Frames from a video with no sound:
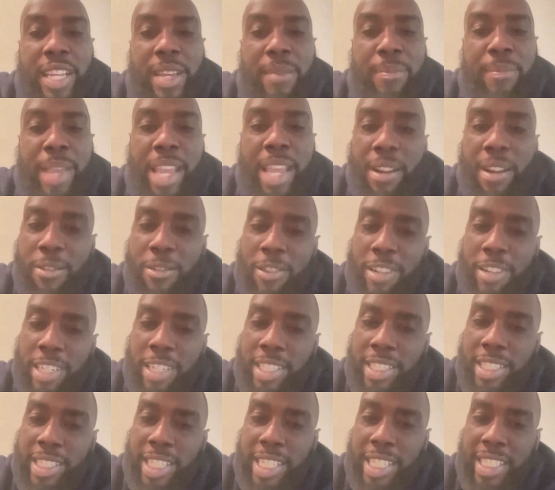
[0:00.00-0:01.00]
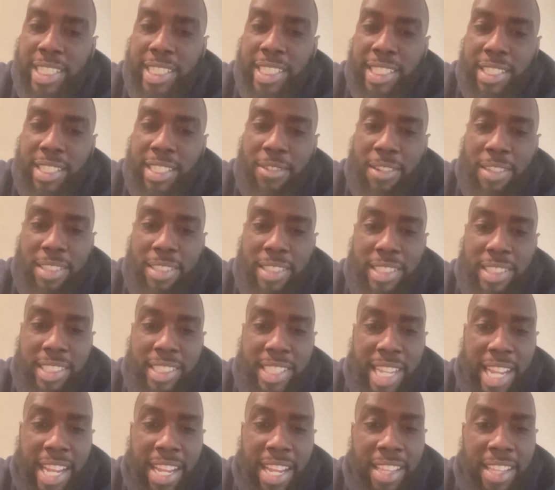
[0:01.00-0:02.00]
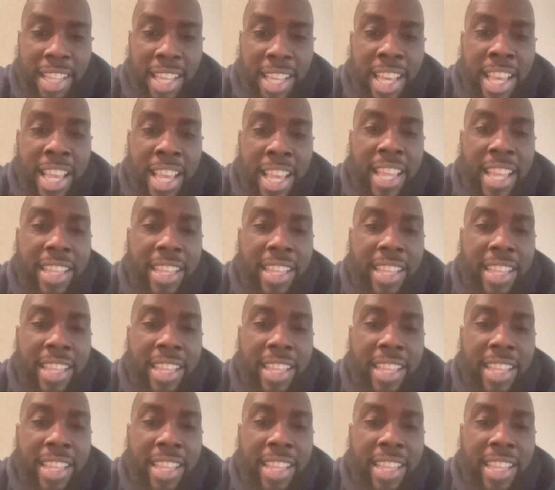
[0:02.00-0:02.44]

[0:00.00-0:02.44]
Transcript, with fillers: impact organizations across the South.